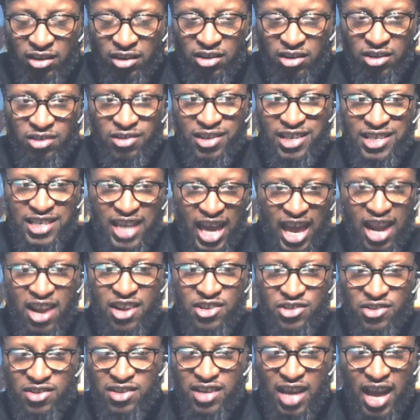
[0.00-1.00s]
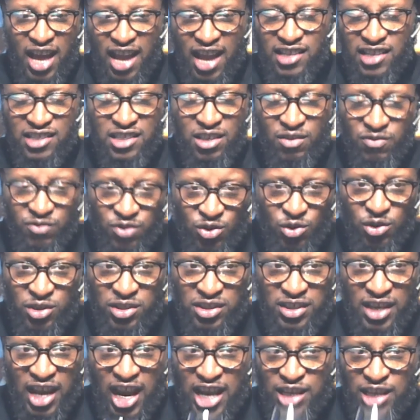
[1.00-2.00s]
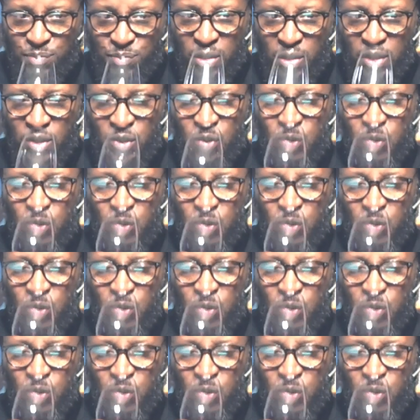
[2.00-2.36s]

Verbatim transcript: You know, the tannins are nice, the fruit is nice, but